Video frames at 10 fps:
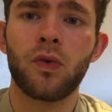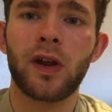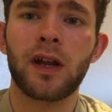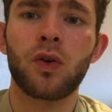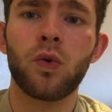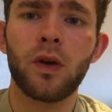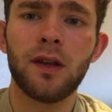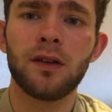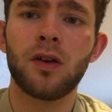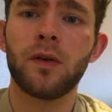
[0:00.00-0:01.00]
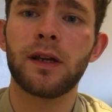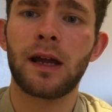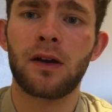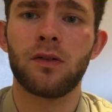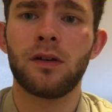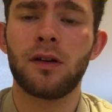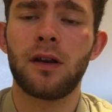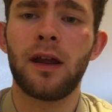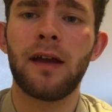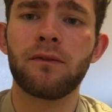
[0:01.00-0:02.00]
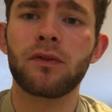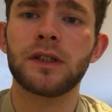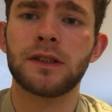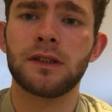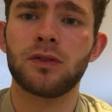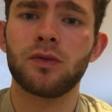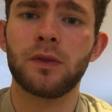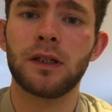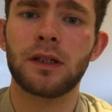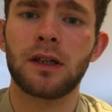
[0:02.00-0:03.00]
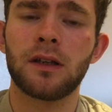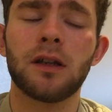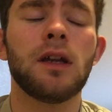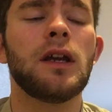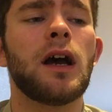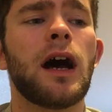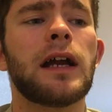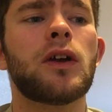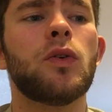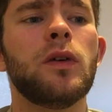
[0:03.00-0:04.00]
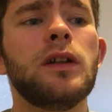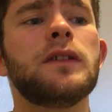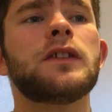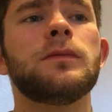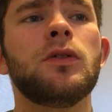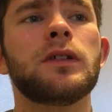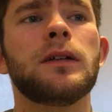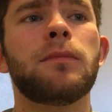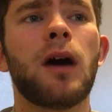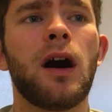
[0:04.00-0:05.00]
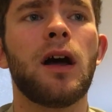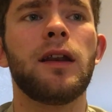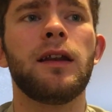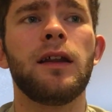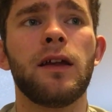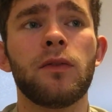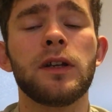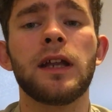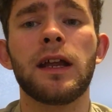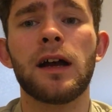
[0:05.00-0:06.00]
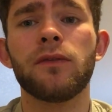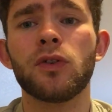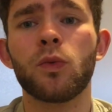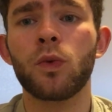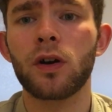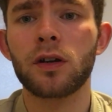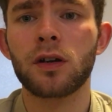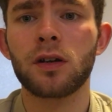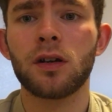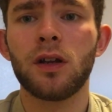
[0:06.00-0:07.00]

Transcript: when I quit going out every single weekend. I quit smoking pot every day after work.